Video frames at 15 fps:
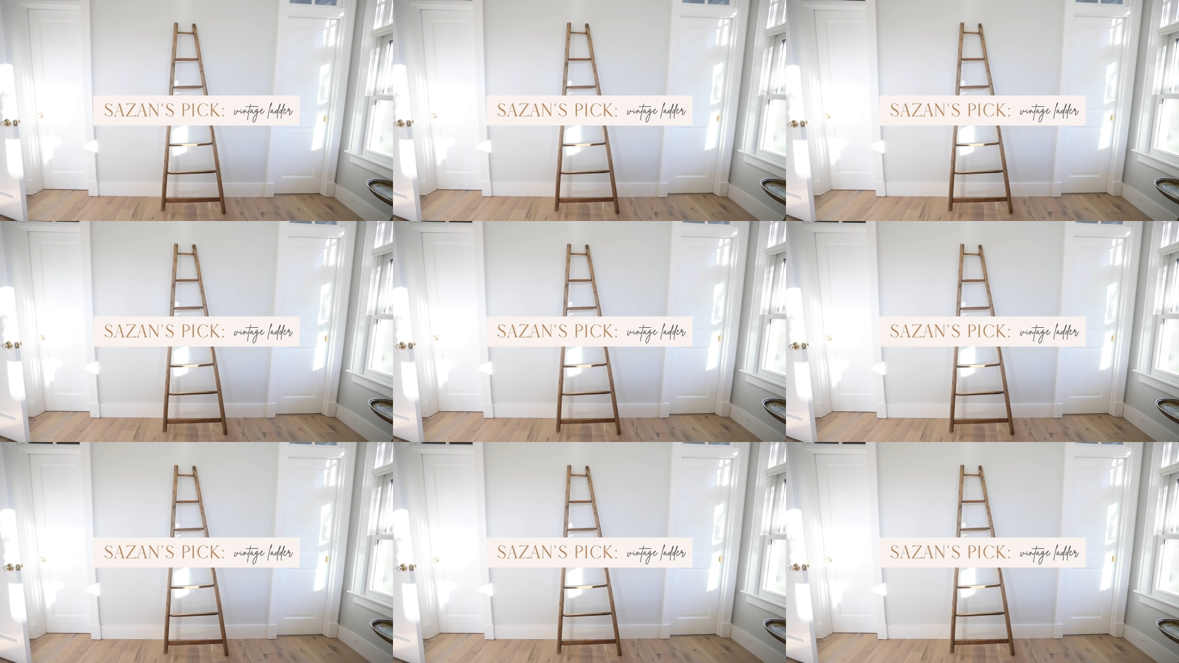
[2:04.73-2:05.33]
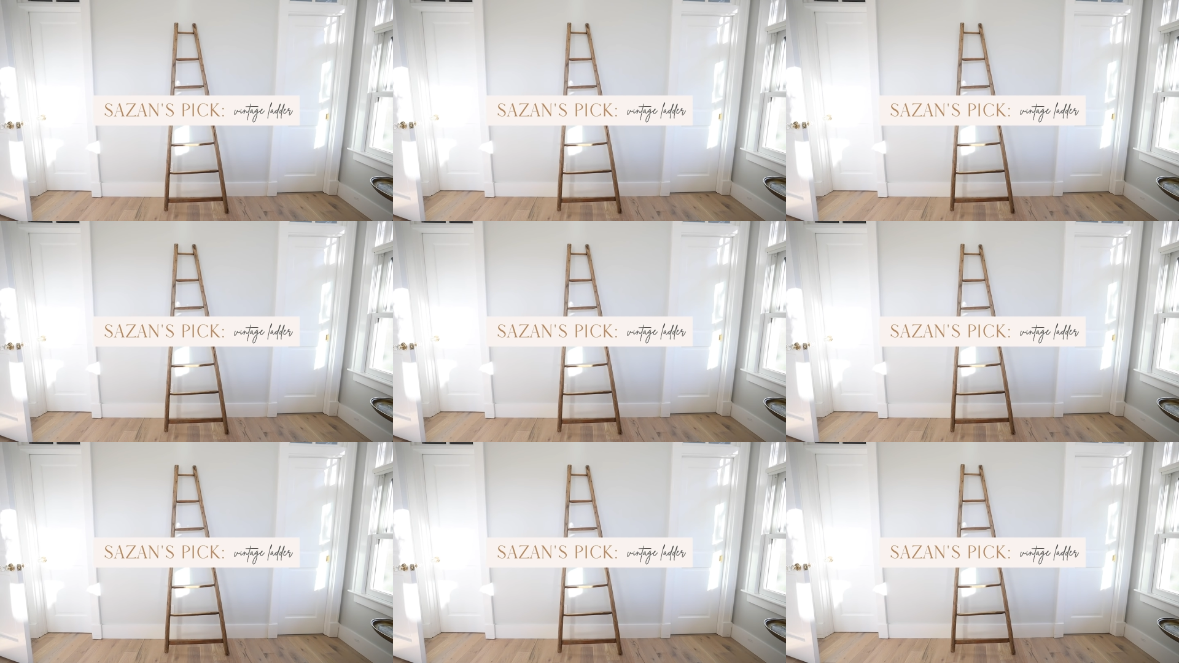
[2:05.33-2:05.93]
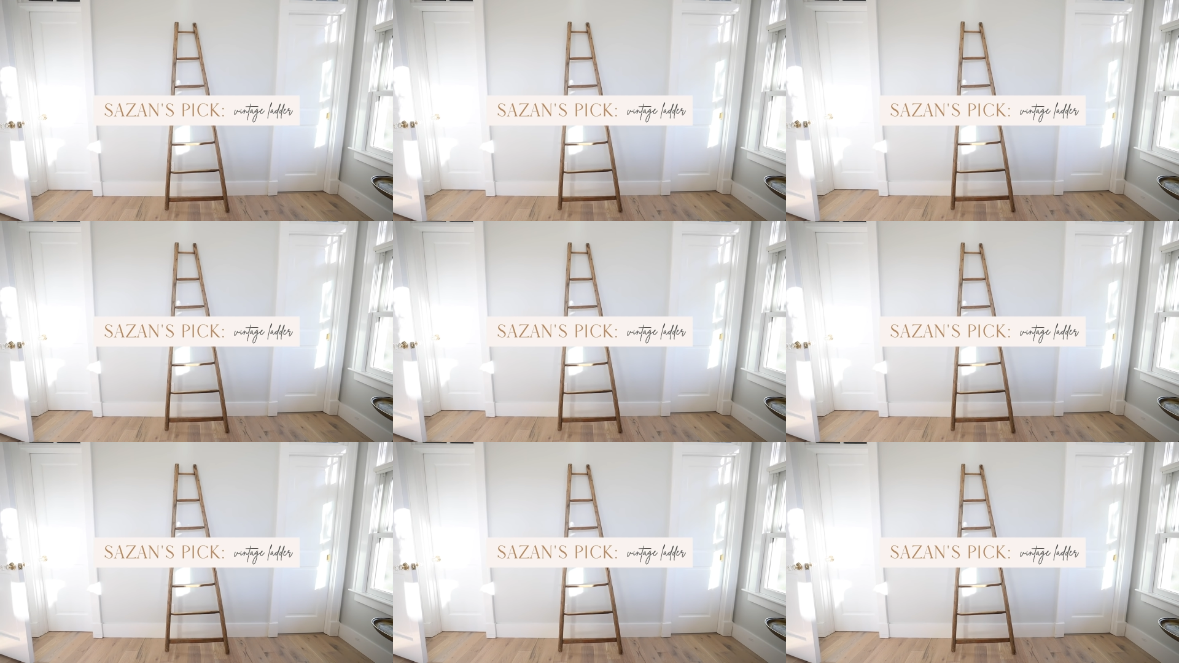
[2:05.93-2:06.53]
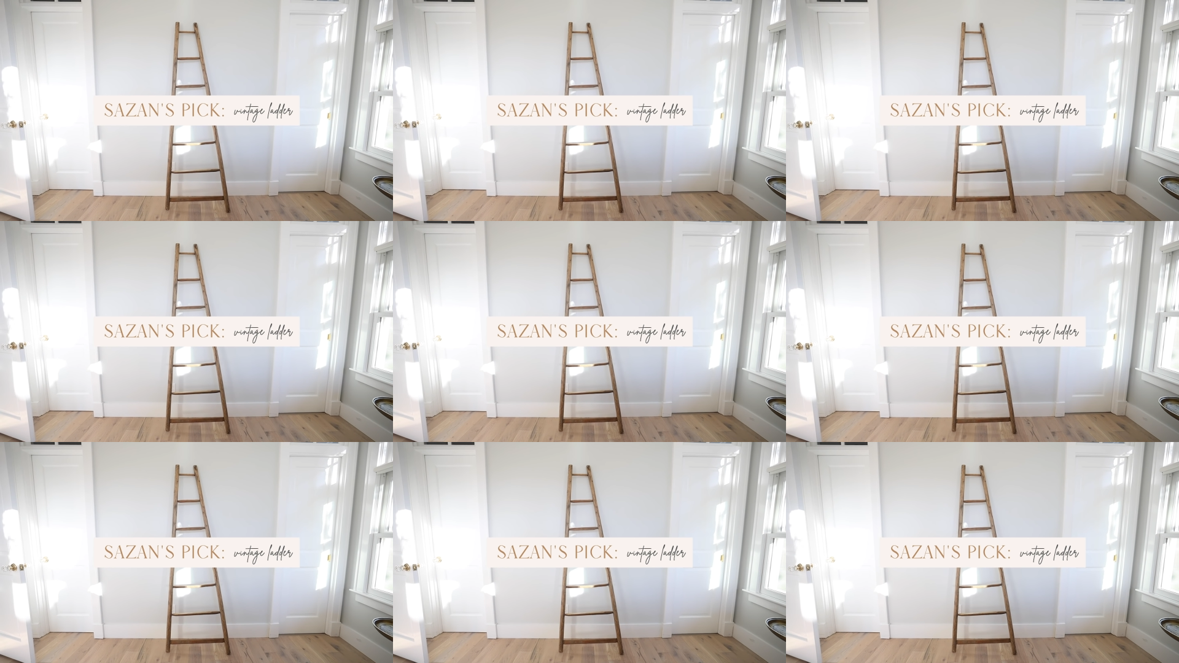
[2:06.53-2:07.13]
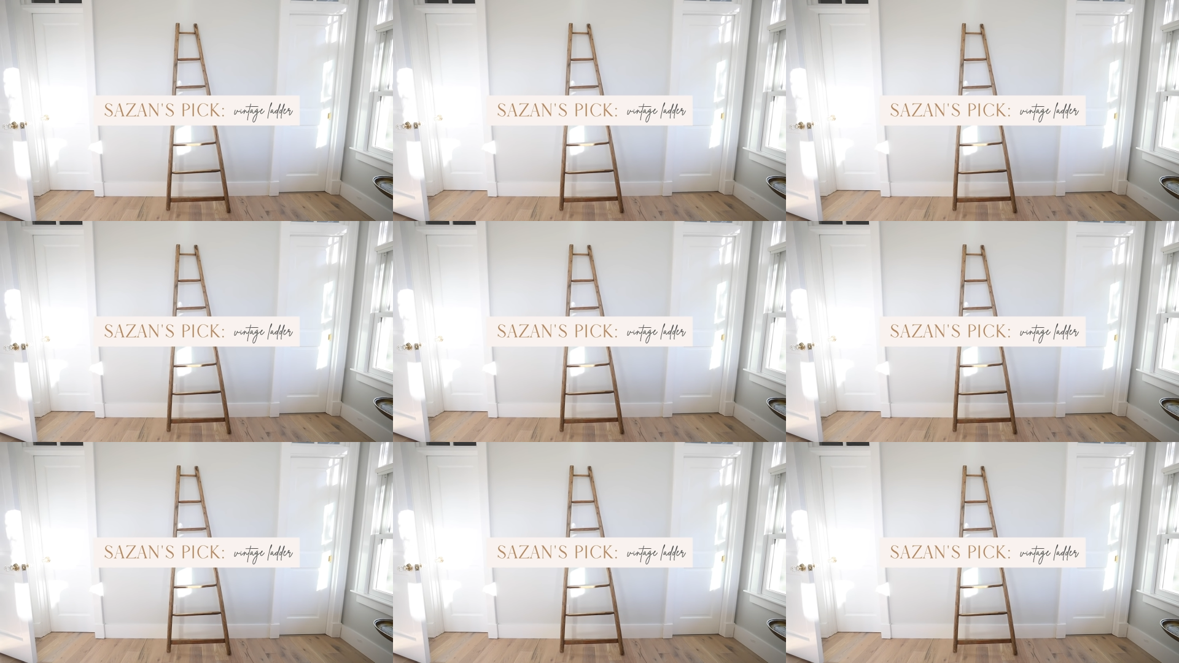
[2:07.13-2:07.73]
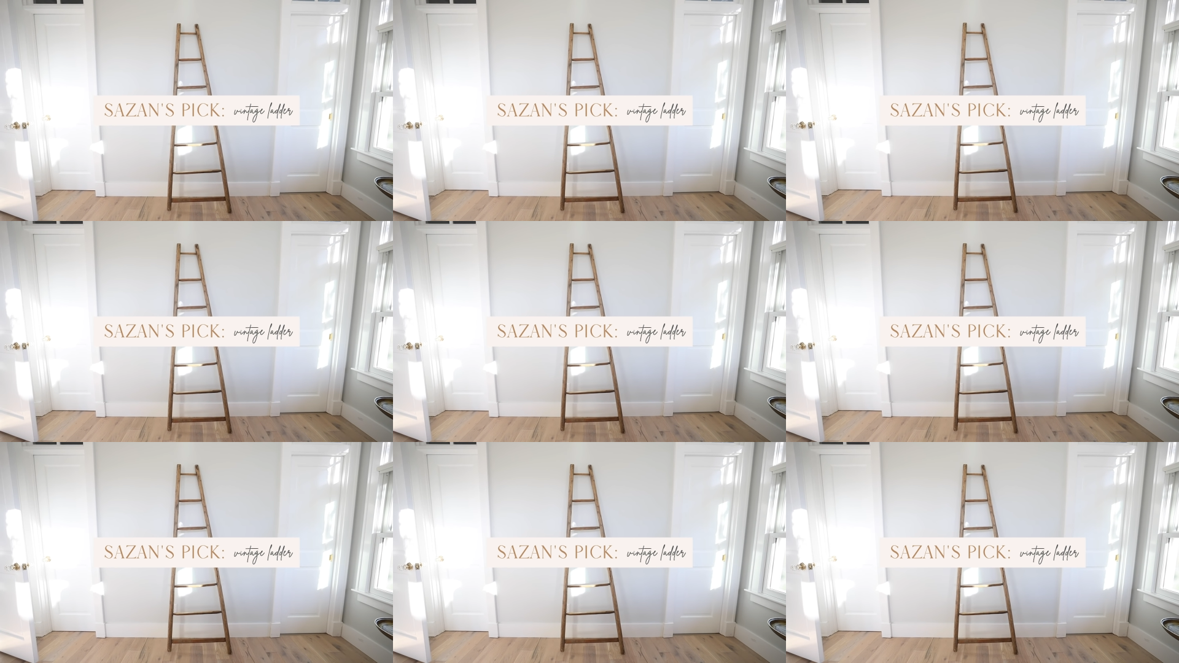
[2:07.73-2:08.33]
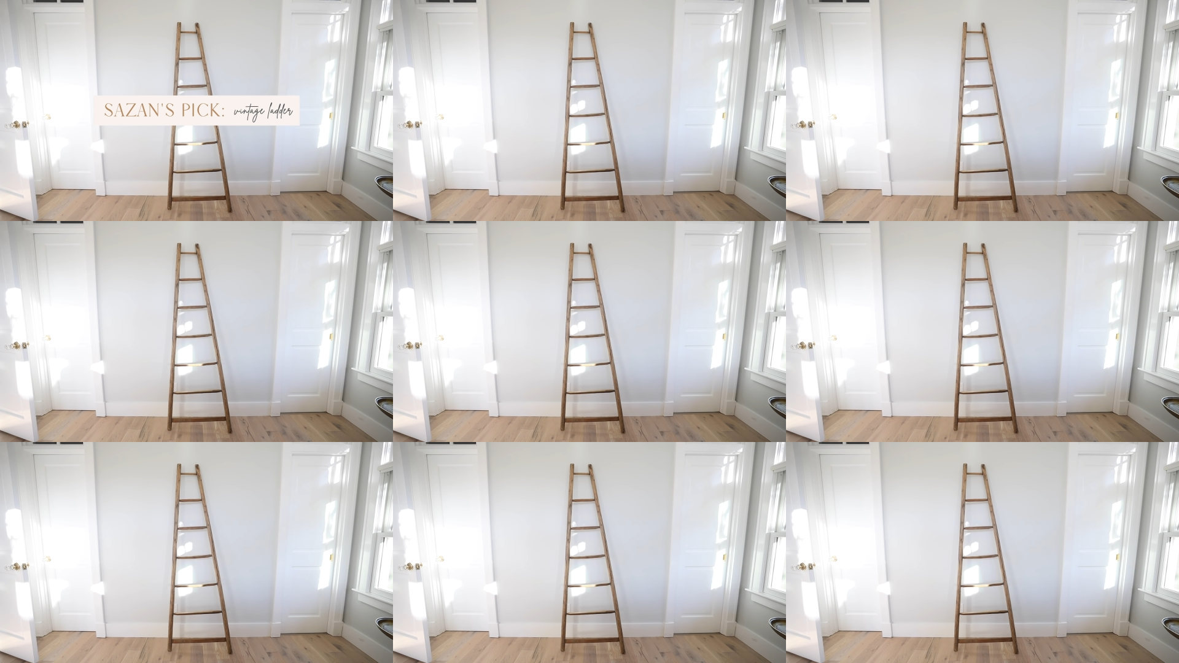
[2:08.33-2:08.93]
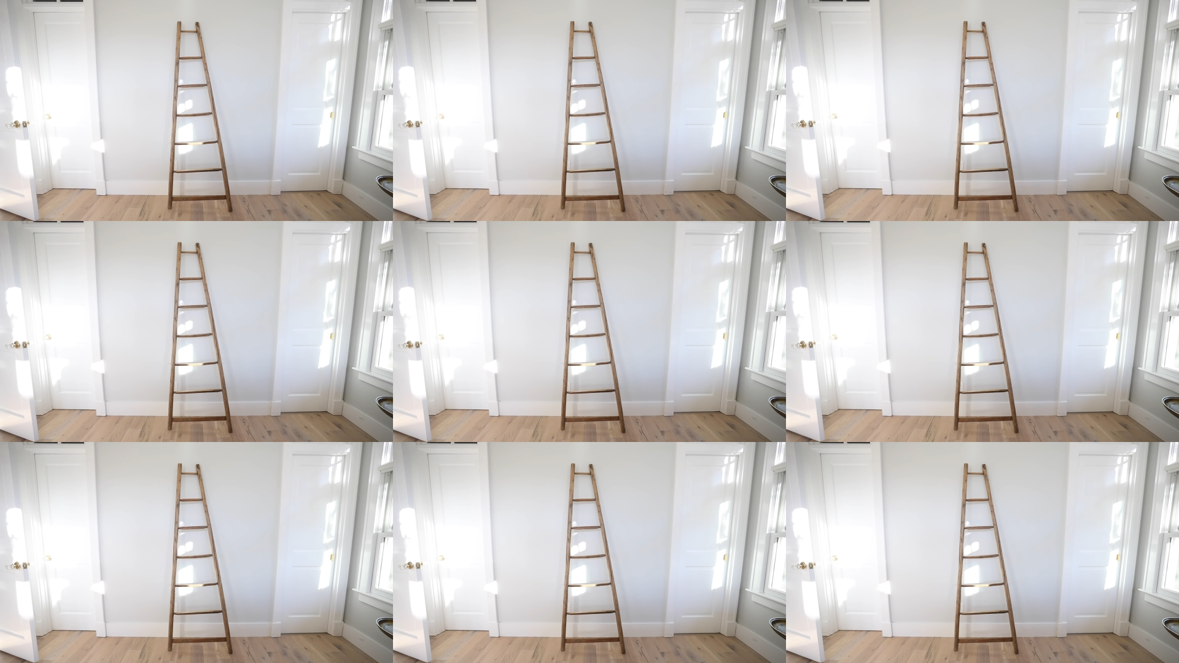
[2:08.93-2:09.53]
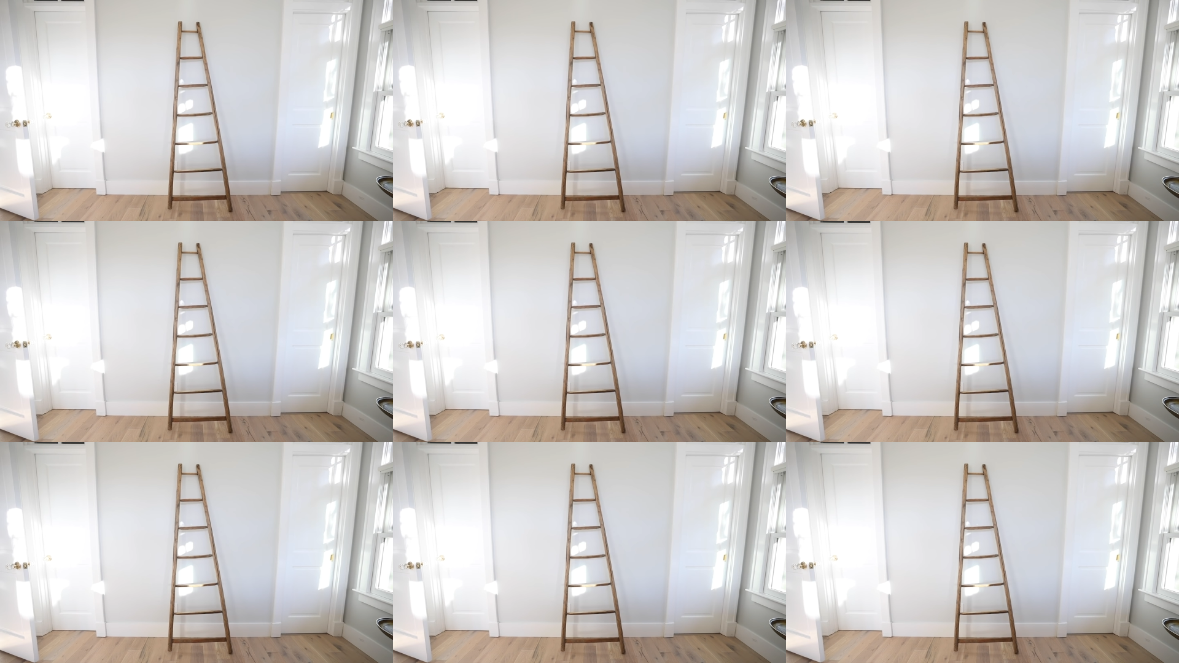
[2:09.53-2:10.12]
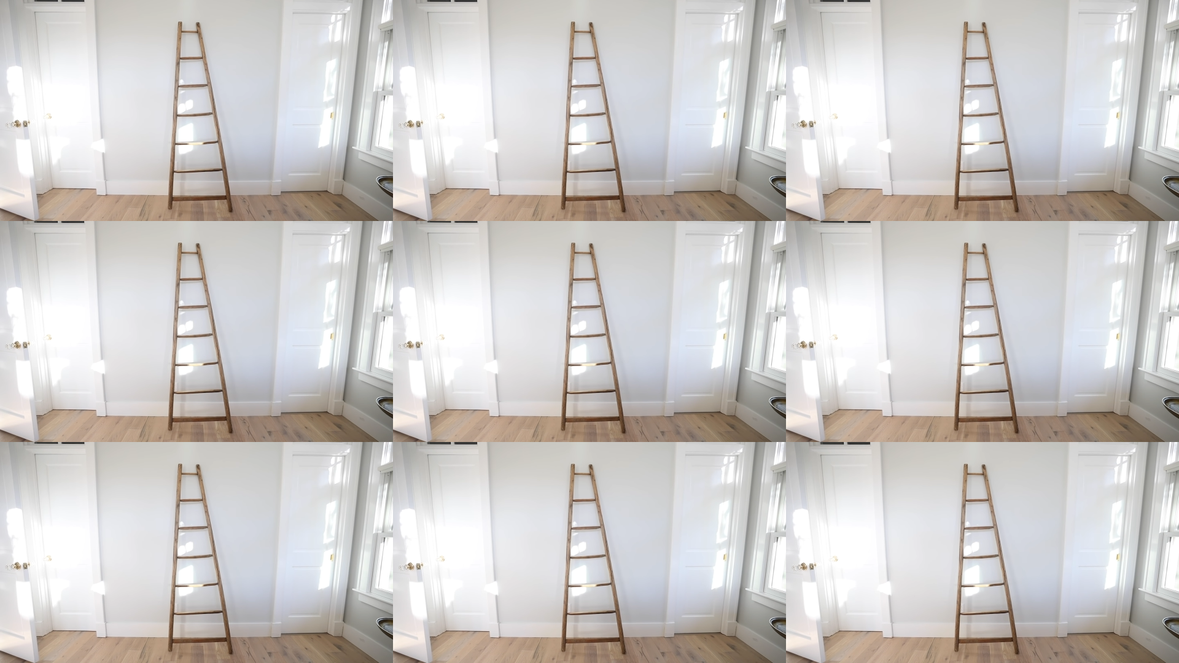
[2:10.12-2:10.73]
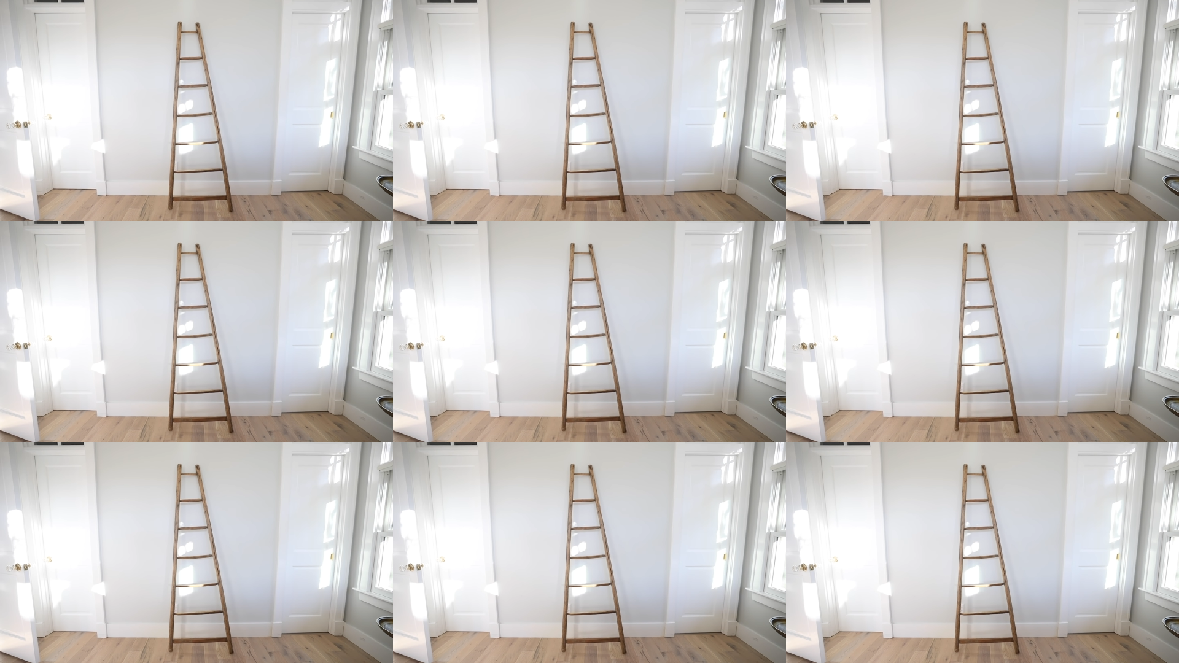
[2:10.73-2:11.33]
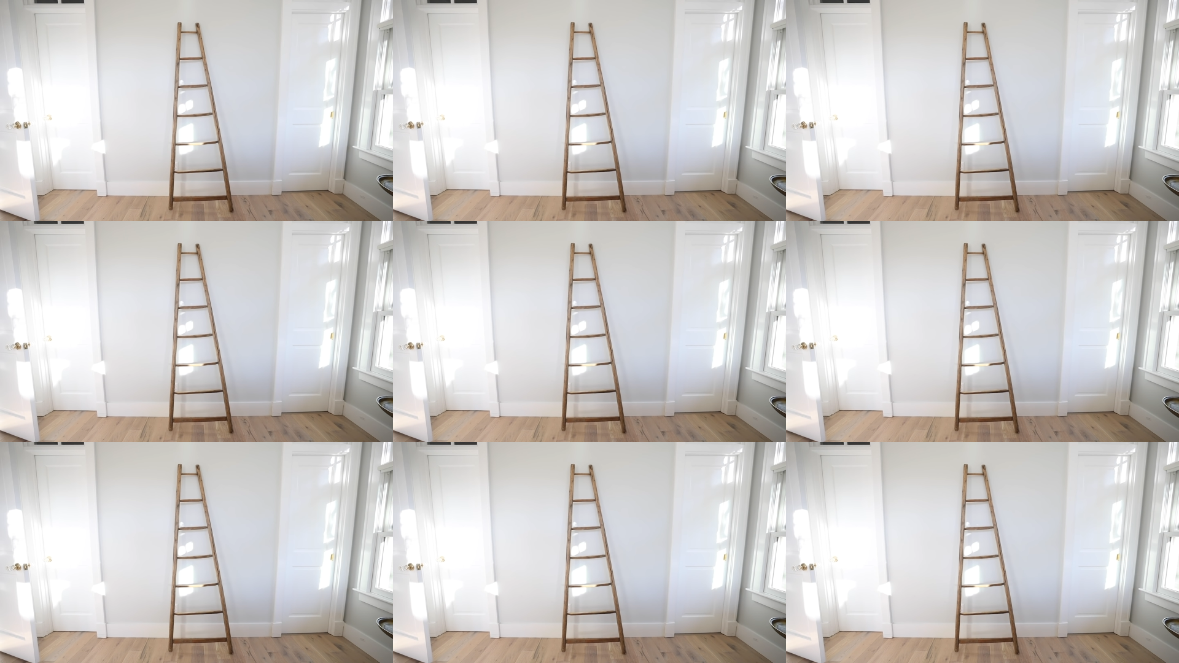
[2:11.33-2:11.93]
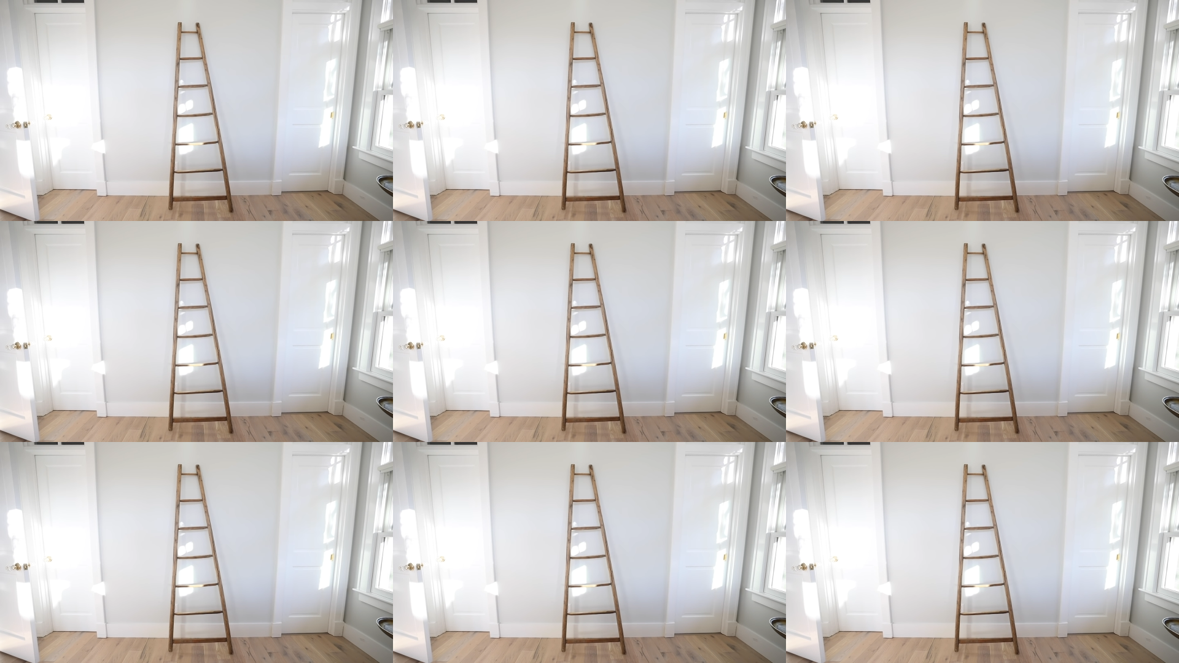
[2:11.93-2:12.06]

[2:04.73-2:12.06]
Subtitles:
No face is visible, so there are no lips to read.